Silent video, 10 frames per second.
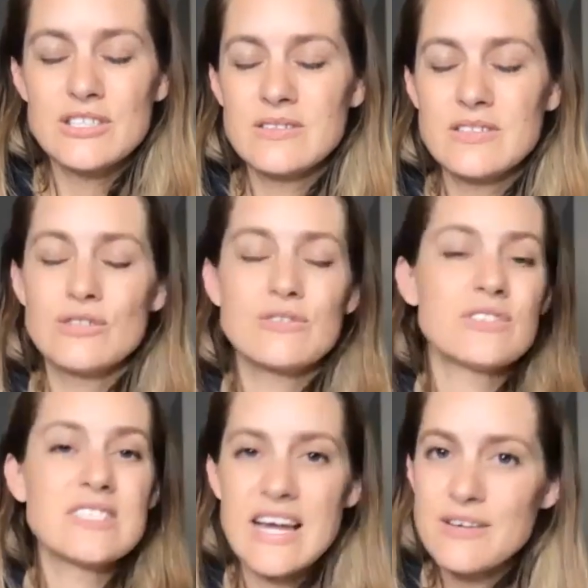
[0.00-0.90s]
used
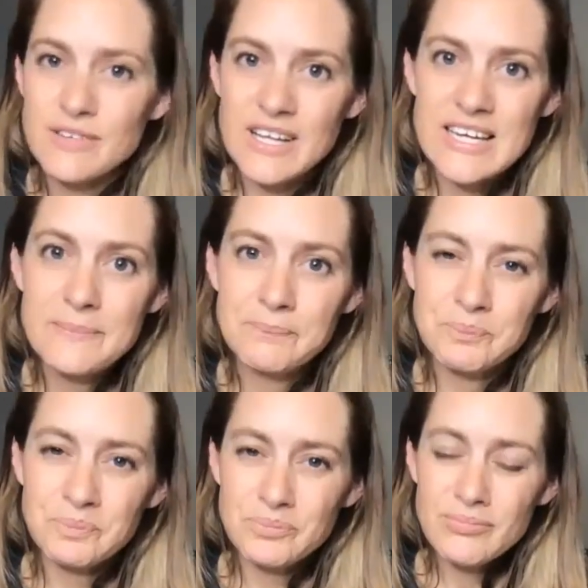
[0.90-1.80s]
safely
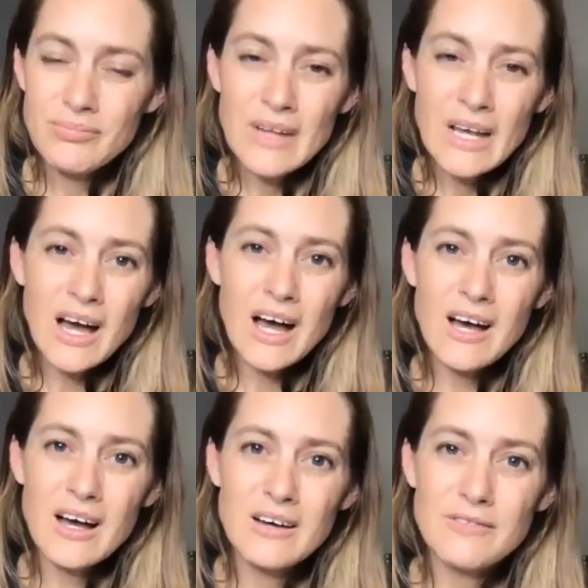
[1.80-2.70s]

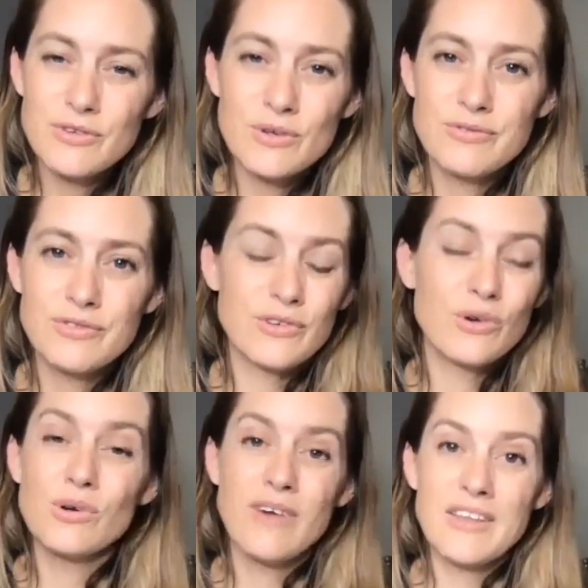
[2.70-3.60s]
for
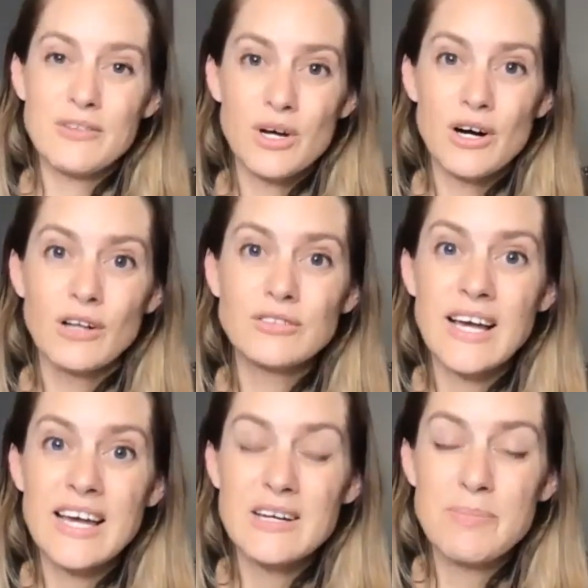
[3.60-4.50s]
all around the world
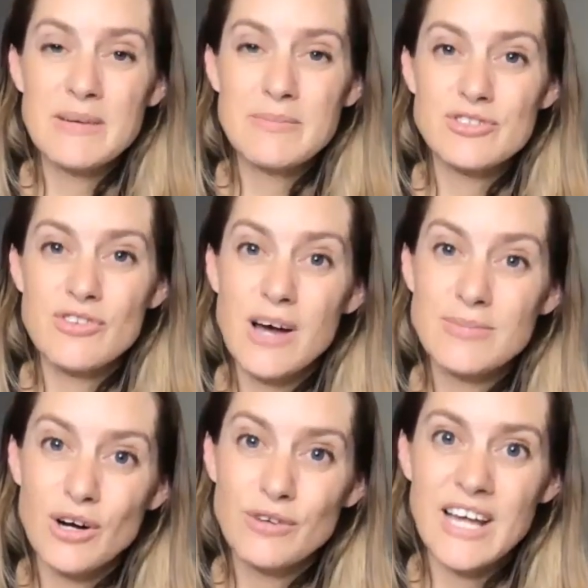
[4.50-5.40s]
and been
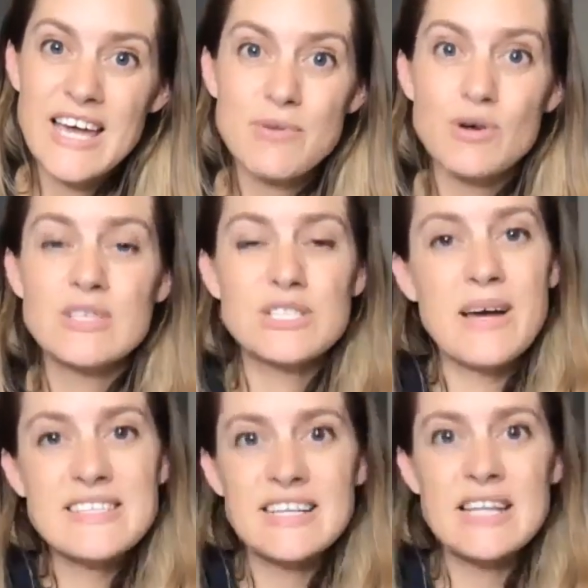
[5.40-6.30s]
prescribed off-label, which
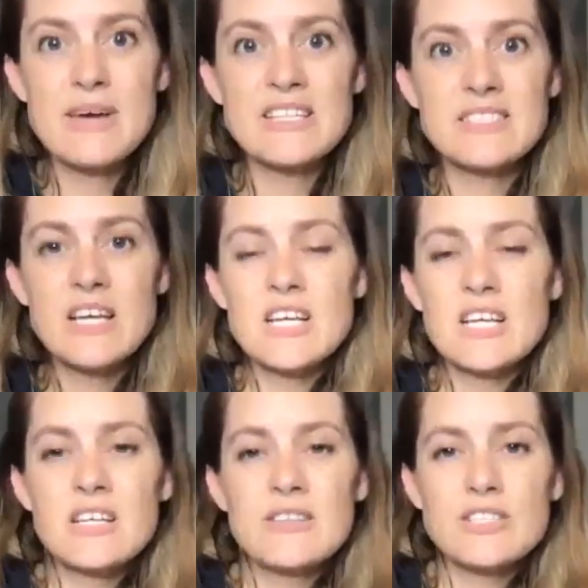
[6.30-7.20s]
basically means
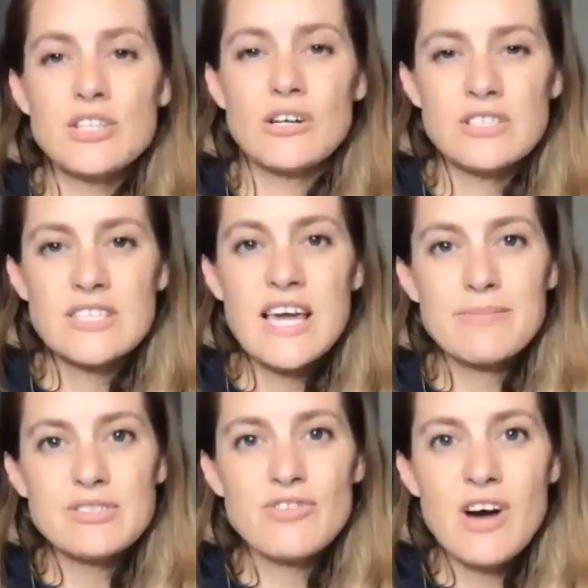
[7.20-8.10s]
the doctors can
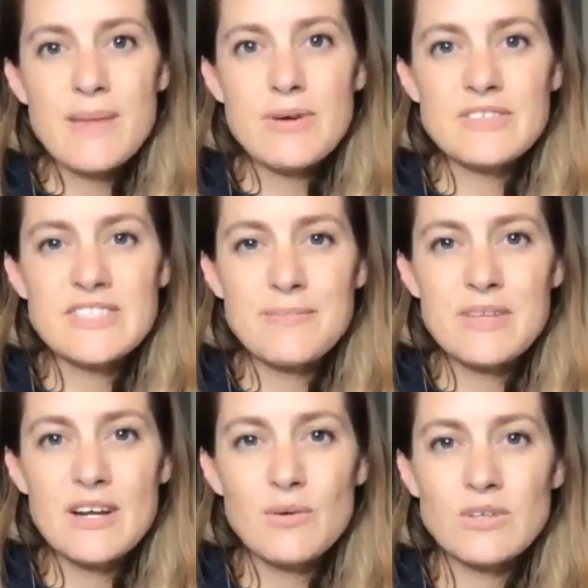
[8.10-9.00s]
prescribe it for
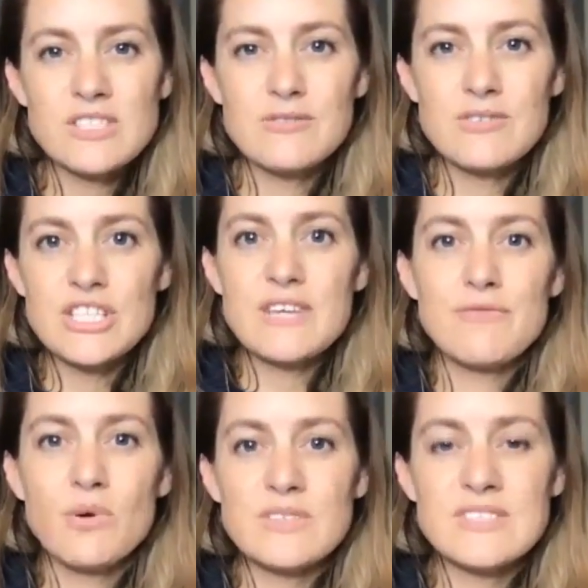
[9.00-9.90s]
something that it wasn't originally
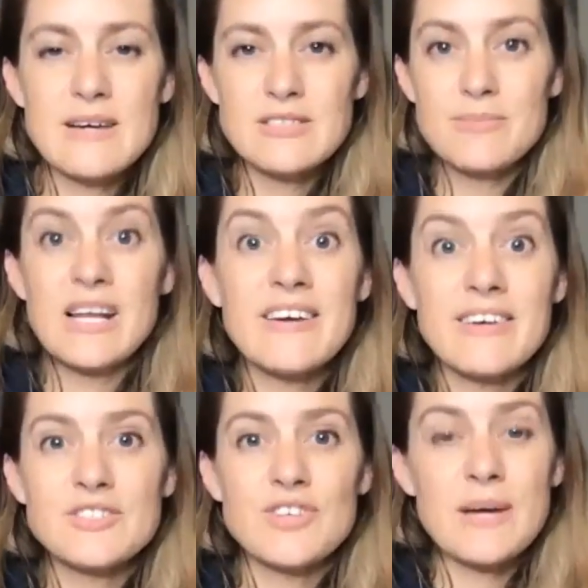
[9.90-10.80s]
for. Say it was a
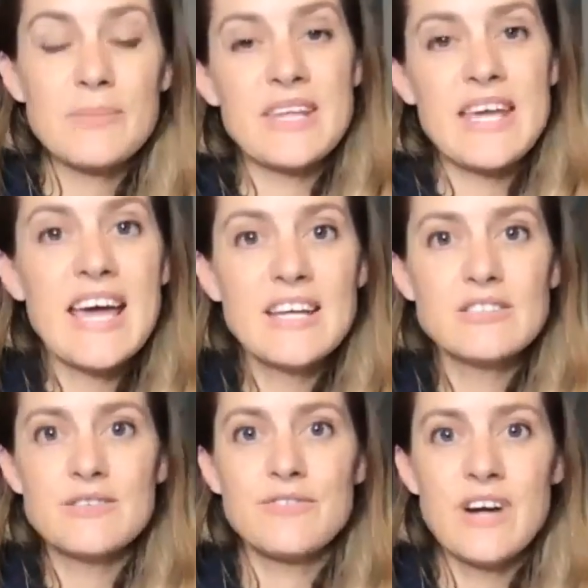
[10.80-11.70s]
malaria drug, but they can
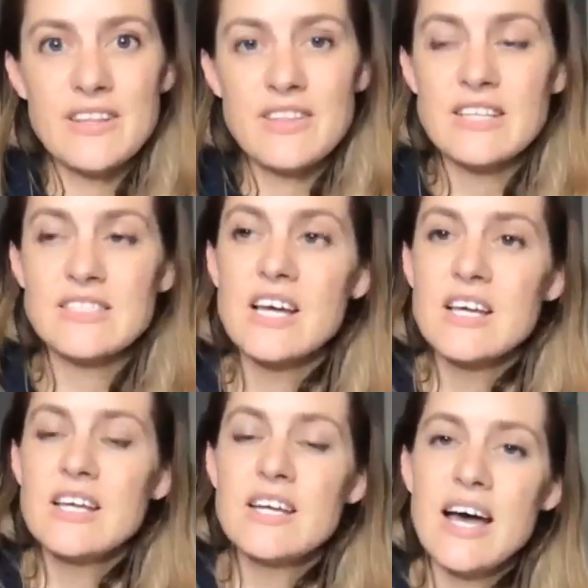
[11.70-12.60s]
use it for other things.
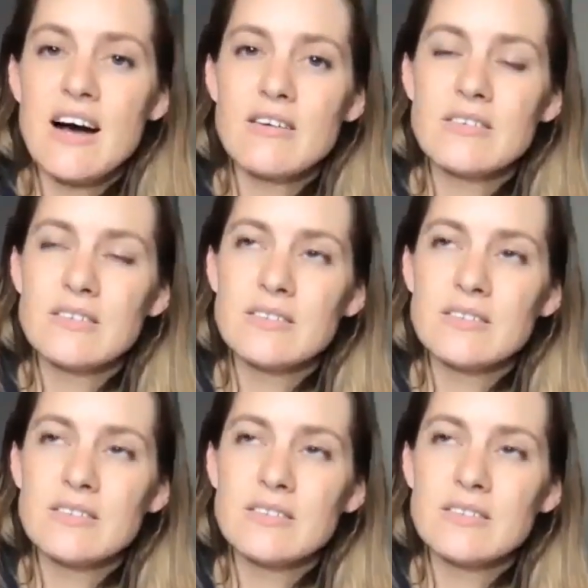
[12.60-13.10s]
Now,